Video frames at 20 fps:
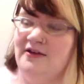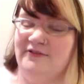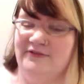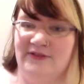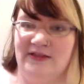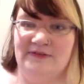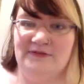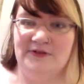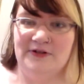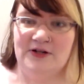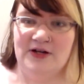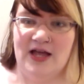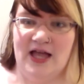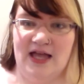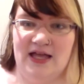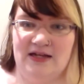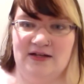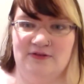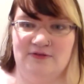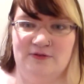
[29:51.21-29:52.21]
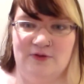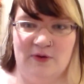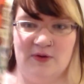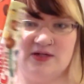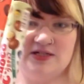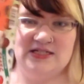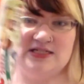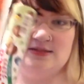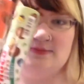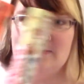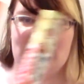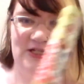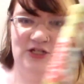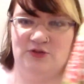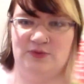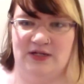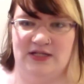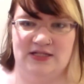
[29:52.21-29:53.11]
flavor, and of course the peach